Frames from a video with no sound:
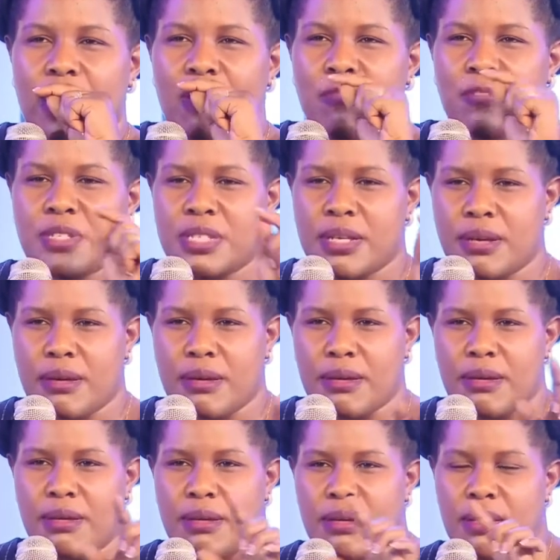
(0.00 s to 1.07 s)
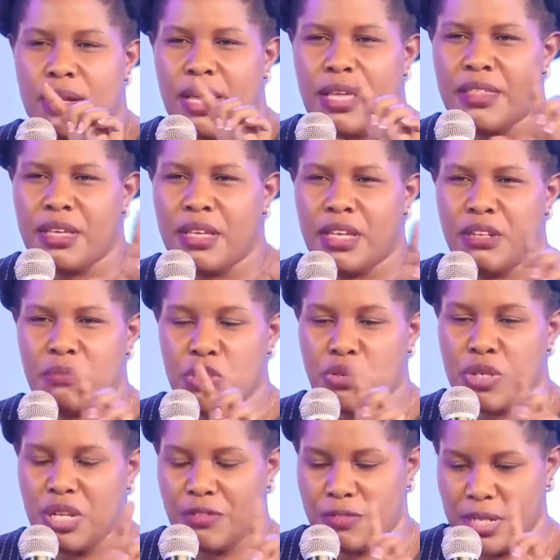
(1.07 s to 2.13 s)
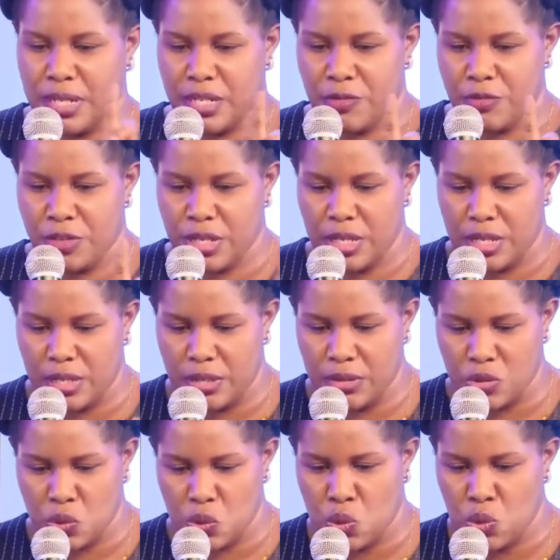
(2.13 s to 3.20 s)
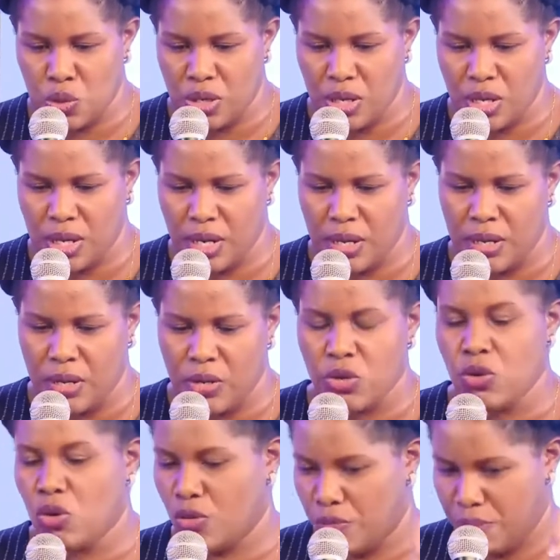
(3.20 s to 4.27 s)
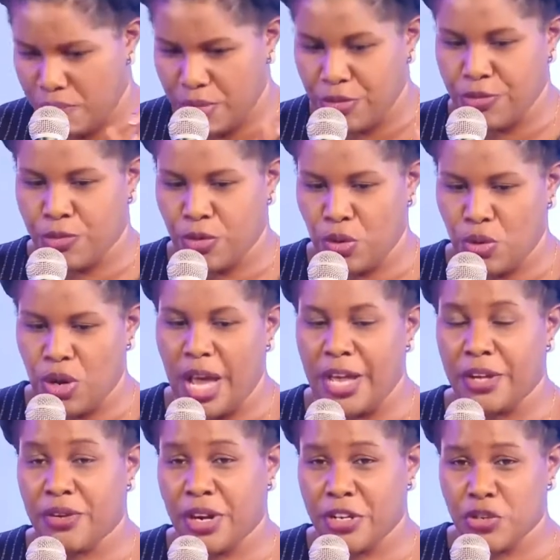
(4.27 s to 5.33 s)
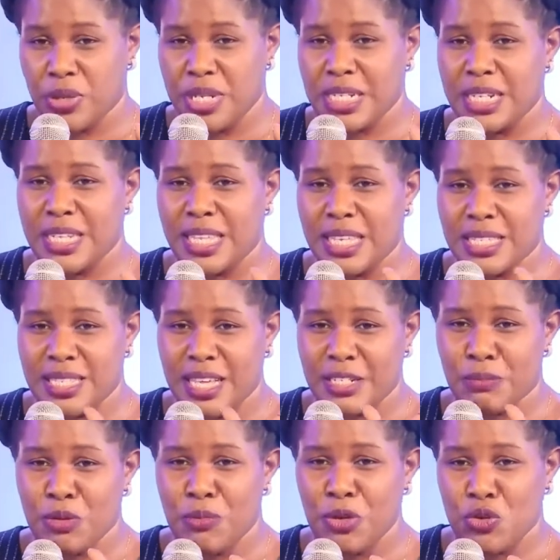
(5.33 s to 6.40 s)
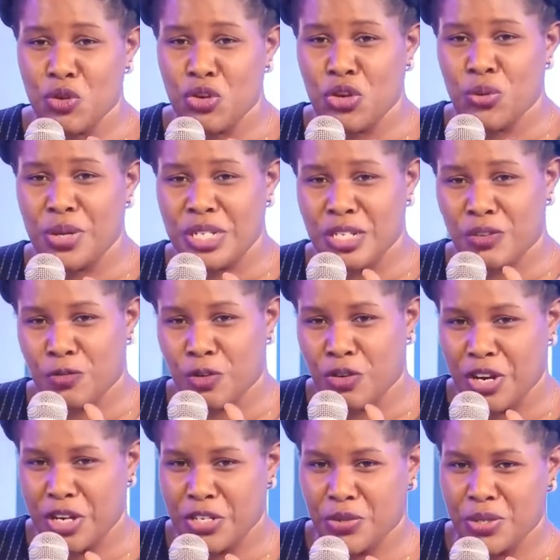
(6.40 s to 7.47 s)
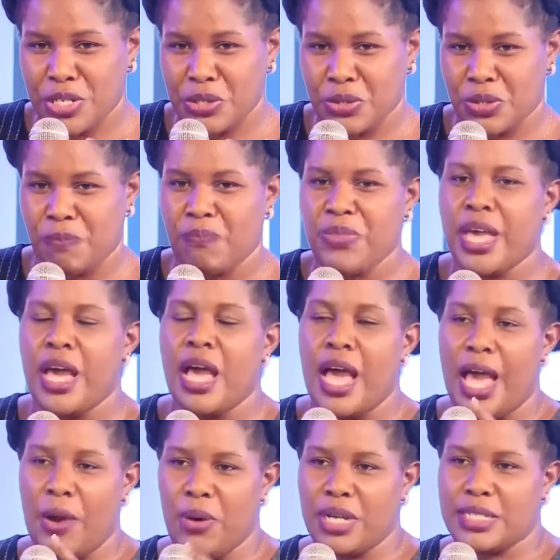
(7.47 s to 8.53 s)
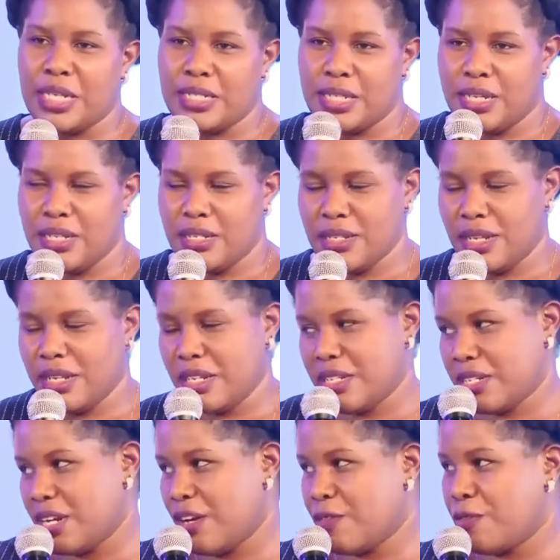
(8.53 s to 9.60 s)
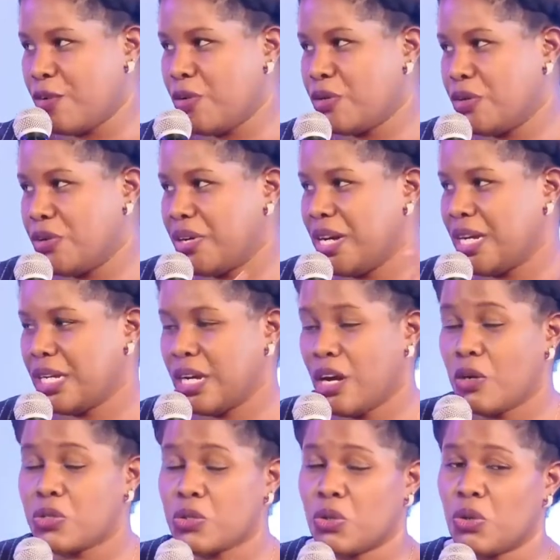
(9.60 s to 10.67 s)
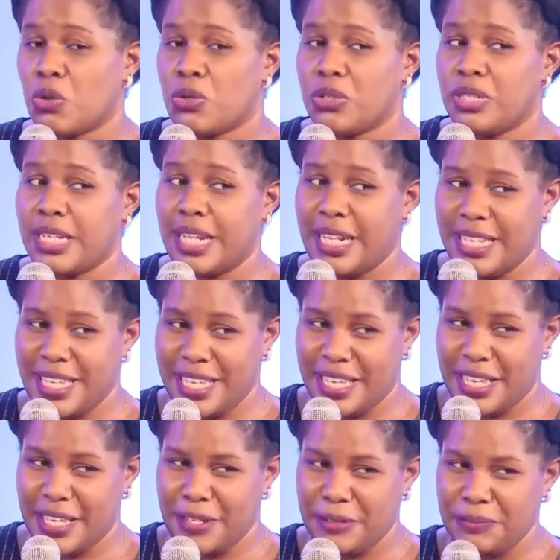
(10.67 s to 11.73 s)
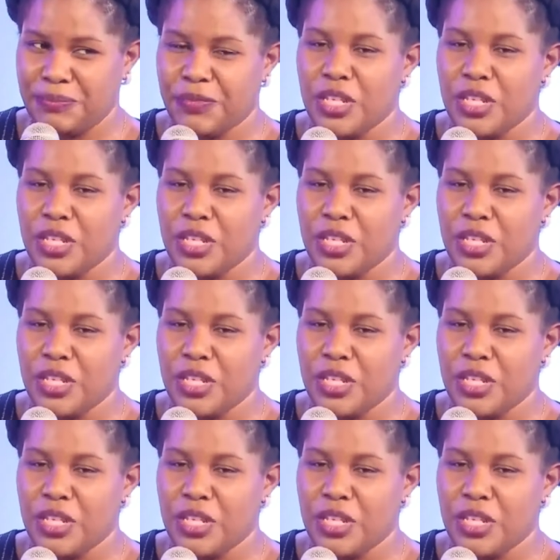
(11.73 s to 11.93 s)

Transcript: after leaving school, before I graduated, there's that moment when you're waiting for graduation. I worked at an internet cafe on Uganda House called Klick.